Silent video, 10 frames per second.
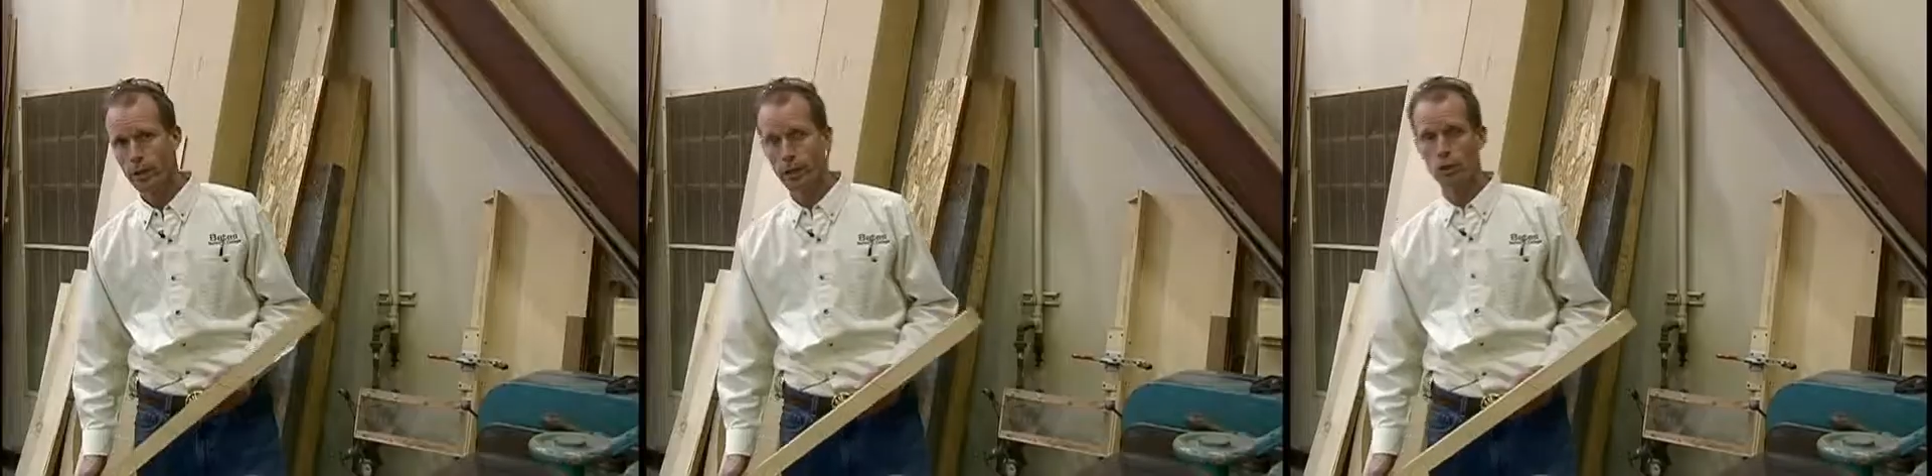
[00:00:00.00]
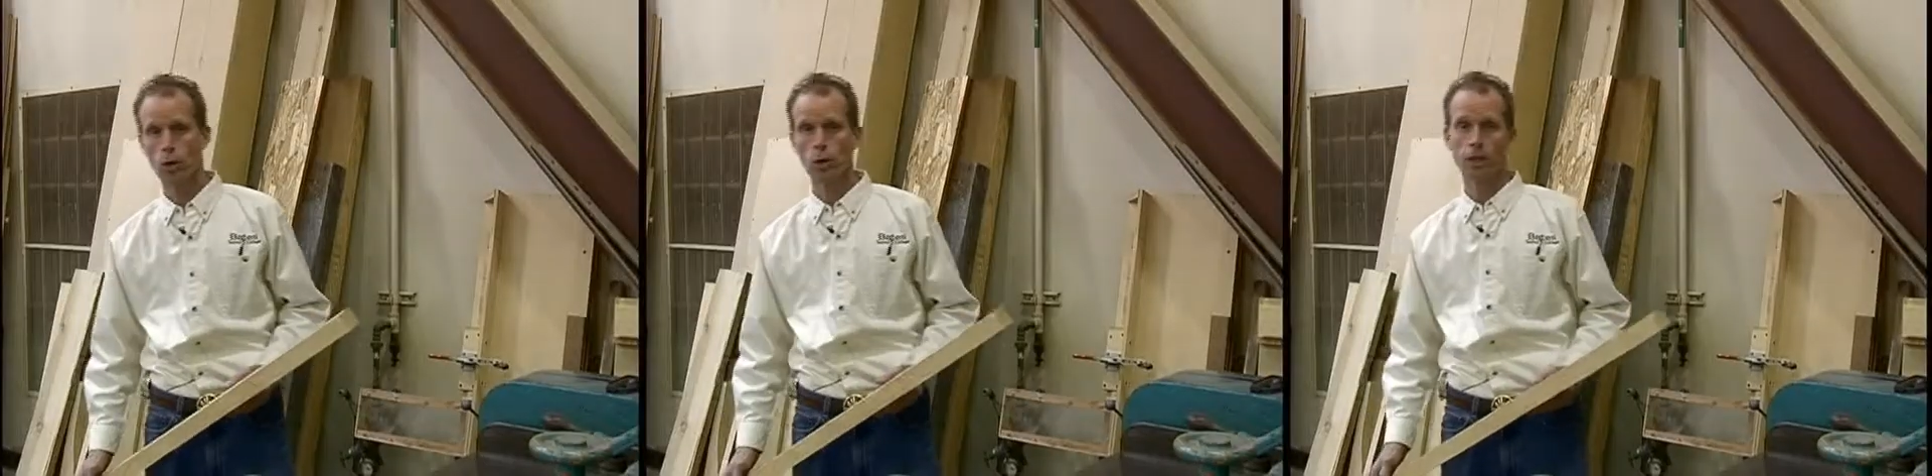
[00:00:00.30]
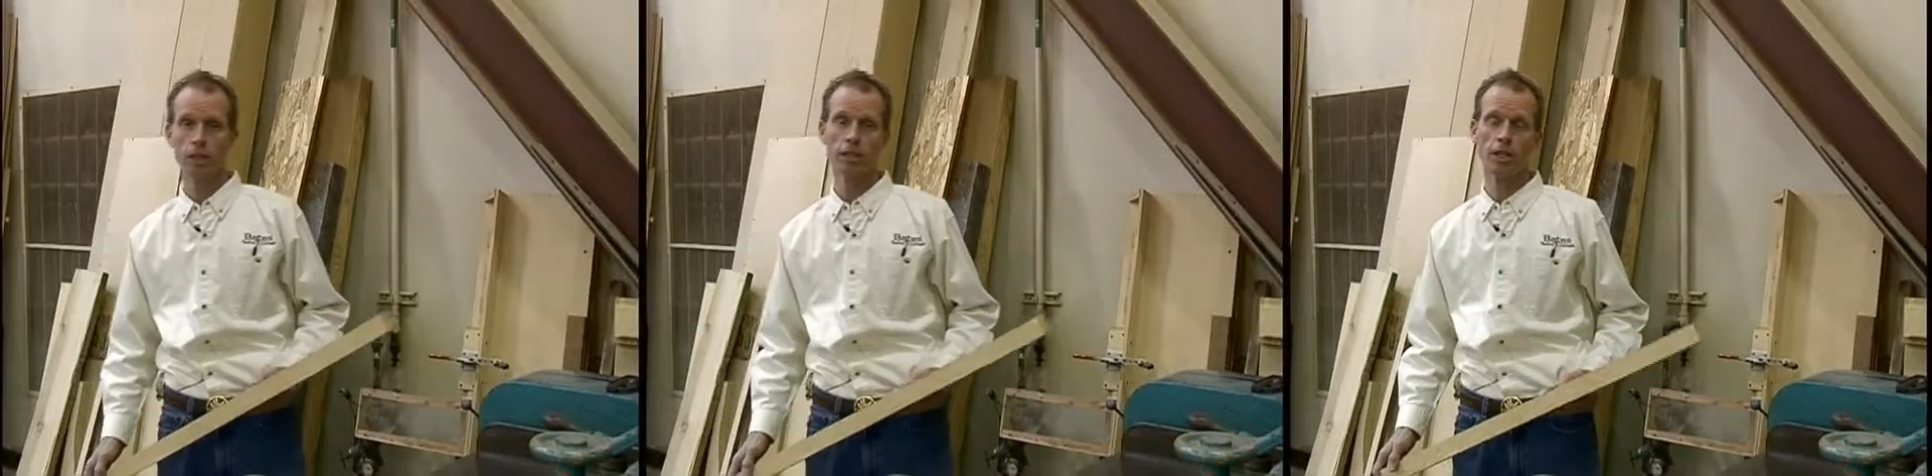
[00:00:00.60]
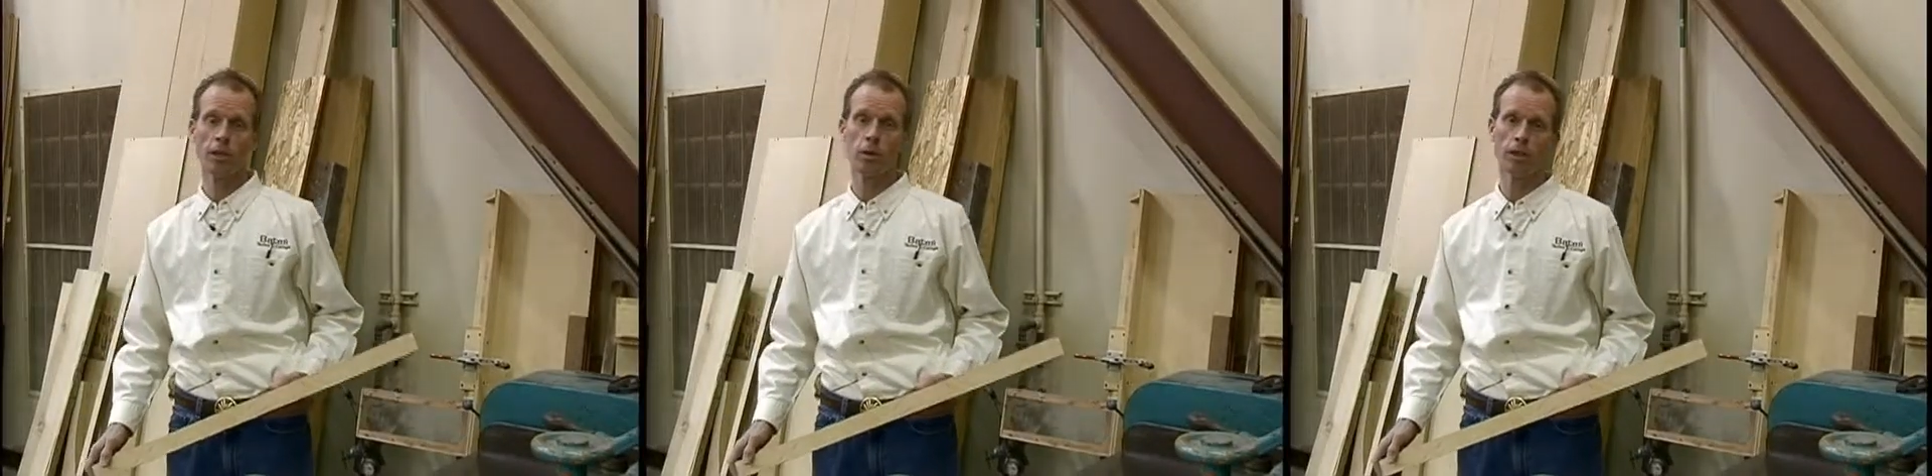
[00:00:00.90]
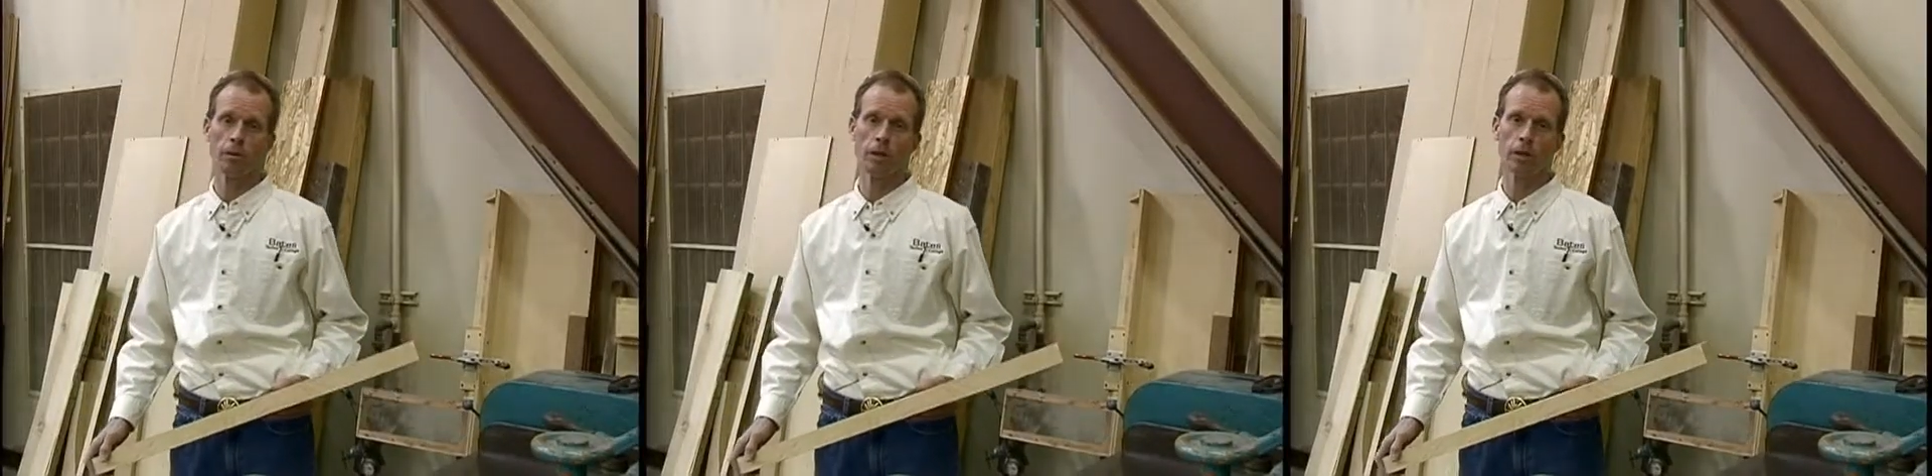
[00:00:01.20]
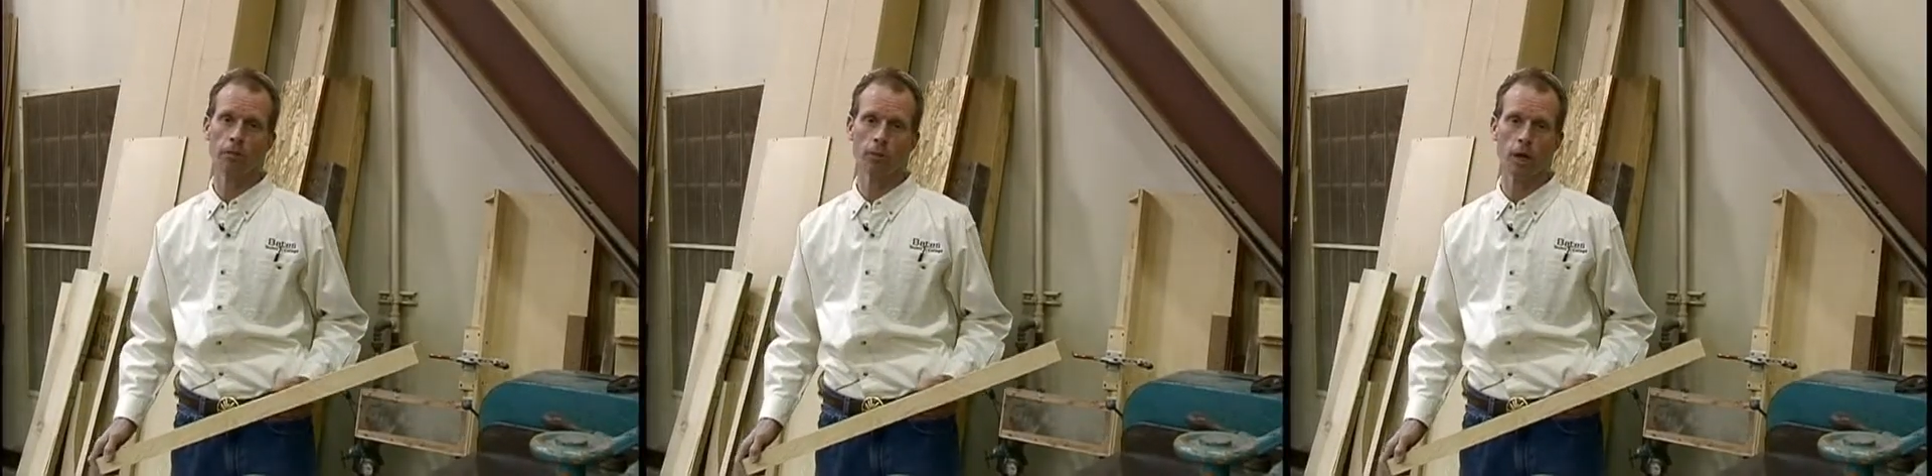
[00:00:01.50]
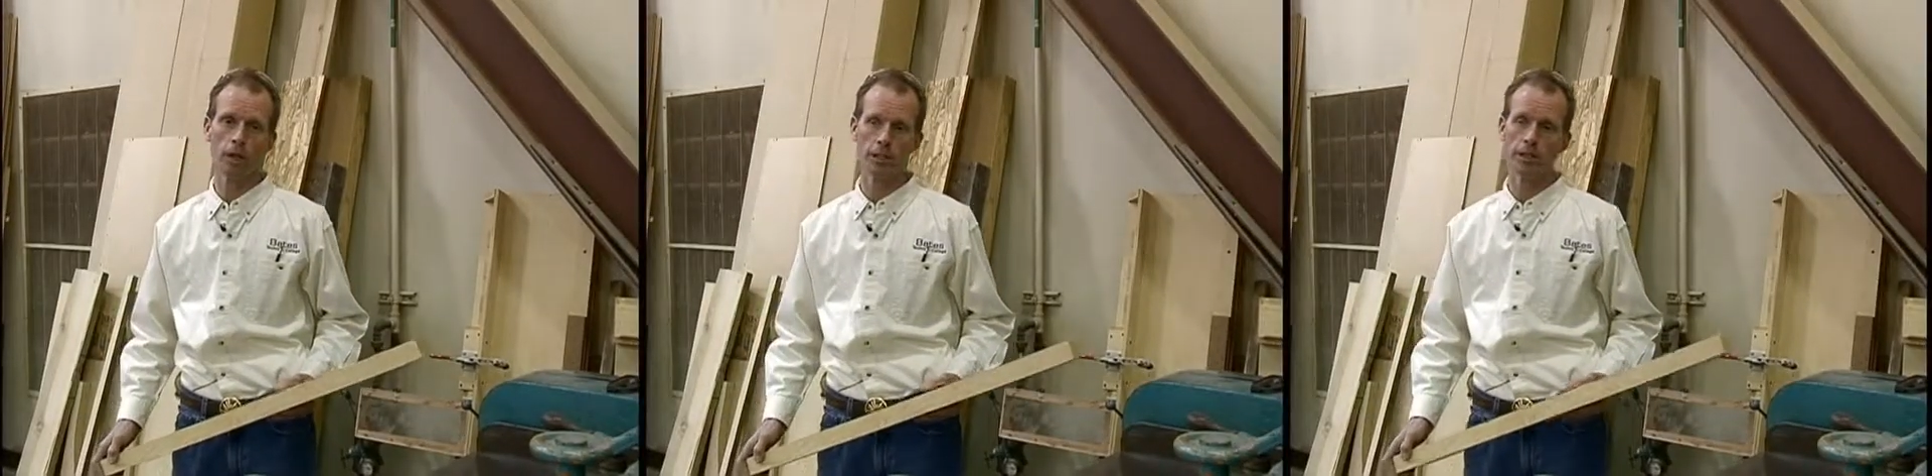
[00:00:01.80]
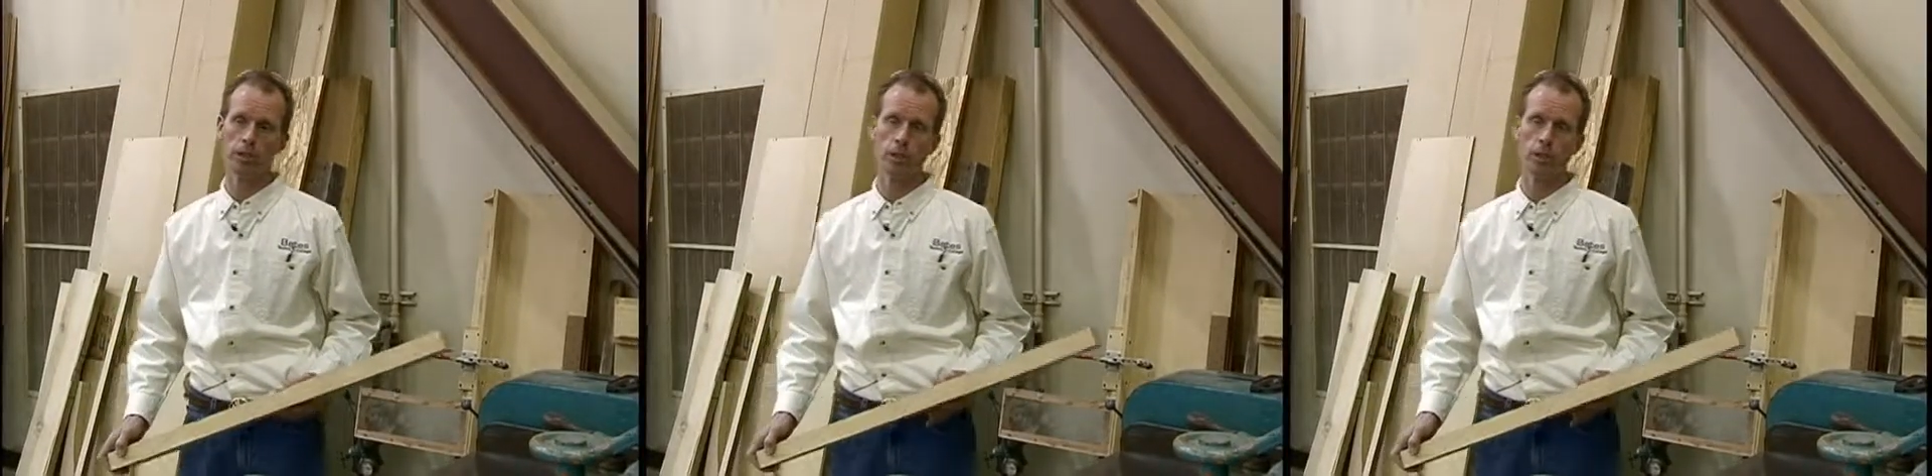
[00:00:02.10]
Okay, so we're continuing the milling process that